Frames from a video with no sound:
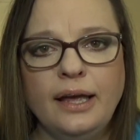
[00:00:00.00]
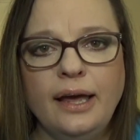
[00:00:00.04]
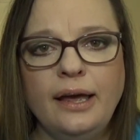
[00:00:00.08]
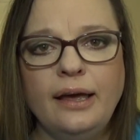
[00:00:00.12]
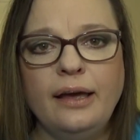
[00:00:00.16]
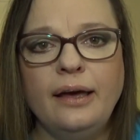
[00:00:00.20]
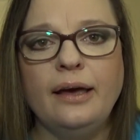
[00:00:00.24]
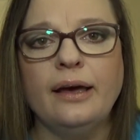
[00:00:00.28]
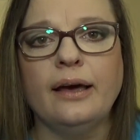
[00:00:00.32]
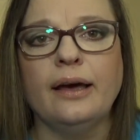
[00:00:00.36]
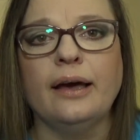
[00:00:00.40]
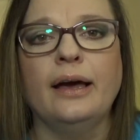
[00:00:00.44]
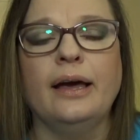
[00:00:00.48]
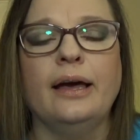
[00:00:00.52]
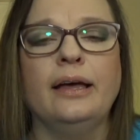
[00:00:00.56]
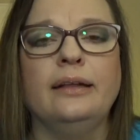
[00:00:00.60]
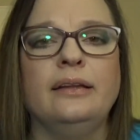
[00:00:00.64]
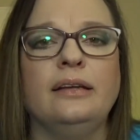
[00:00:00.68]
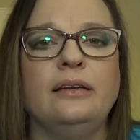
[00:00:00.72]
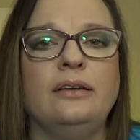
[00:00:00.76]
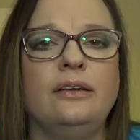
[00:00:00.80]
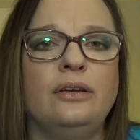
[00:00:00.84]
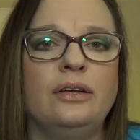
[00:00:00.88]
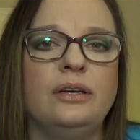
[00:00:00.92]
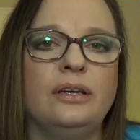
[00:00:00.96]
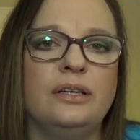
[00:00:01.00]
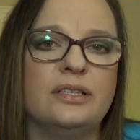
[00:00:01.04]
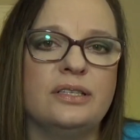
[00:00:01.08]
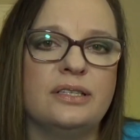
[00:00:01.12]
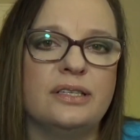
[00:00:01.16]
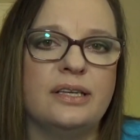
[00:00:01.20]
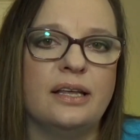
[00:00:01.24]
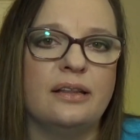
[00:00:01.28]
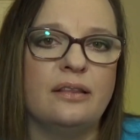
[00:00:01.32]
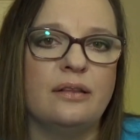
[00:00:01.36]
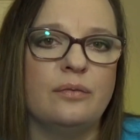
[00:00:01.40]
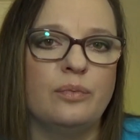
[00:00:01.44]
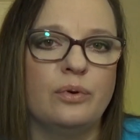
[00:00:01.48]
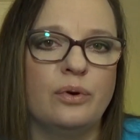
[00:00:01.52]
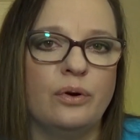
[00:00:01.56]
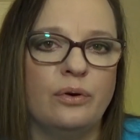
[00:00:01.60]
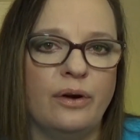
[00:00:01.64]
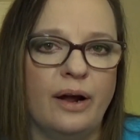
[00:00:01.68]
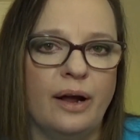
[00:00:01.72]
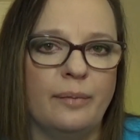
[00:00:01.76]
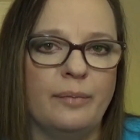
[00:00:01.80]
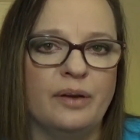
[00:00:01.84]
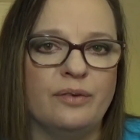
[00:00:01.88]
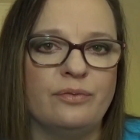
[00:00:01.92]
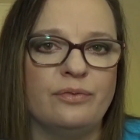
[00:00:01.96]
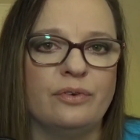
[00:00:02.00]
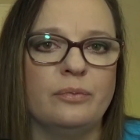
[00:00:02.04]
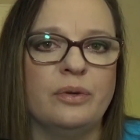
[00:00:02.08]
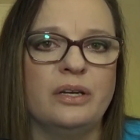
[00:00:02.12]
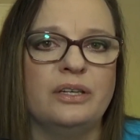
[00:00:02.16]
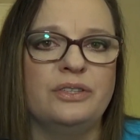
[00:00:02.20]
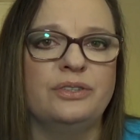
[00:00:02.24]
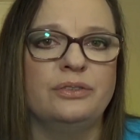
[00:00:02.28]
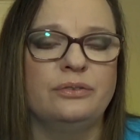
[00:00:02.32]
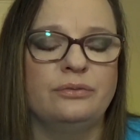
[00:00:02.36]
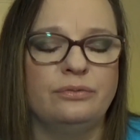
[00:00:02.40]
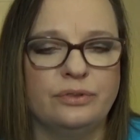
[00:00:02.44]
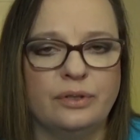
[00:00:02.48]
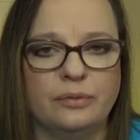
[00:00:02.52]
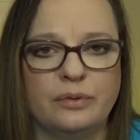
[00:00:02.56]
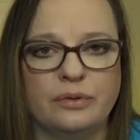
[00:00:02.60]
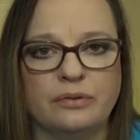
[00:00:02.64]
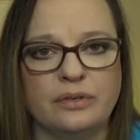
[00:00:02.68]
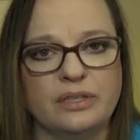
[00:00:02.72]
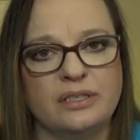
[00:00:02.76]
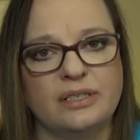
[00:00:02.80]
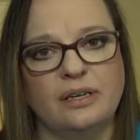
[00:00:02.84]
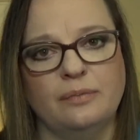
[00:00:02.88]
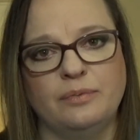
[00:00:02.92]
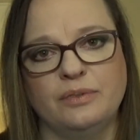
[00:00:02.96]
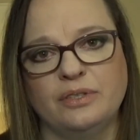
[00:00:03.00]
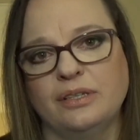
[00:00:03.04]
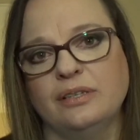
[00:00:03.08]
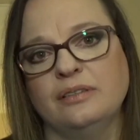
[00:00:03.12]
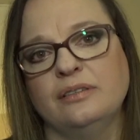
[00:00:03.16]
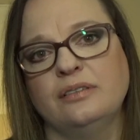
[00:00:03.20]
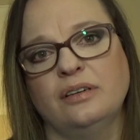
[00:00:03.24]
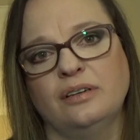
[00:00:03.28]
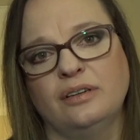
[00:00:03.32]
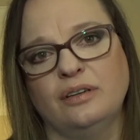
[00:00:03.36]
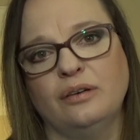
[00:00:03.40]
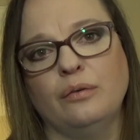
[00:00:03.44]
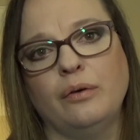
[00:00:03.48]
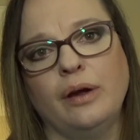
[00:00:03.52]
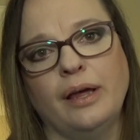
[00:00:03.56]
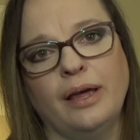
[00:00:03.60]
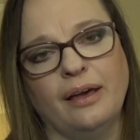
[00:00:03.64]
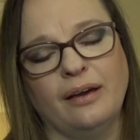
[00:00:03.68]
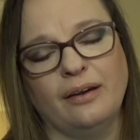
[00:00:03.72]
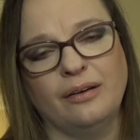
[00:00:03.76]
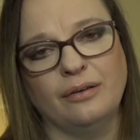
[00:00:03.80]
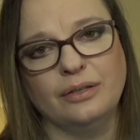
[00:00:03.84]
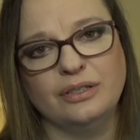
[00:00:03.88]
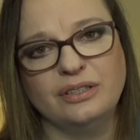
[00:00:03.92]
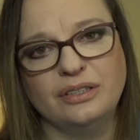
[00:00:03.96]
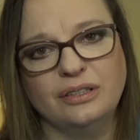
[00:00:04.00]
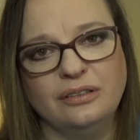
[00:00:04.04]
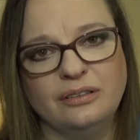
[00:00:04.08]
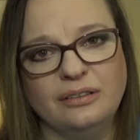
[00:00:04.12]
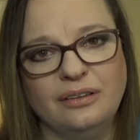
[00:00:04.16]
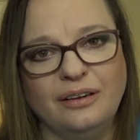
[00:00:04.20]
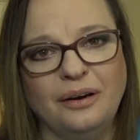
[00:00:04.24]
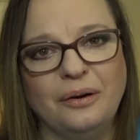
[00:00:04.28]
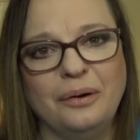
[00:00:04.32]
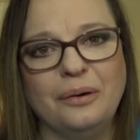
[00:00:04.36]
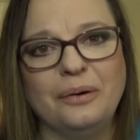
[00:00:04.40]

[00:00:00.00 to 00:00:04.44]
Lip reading: Yeah, and then you can just get the program information from the receptionist on the way out.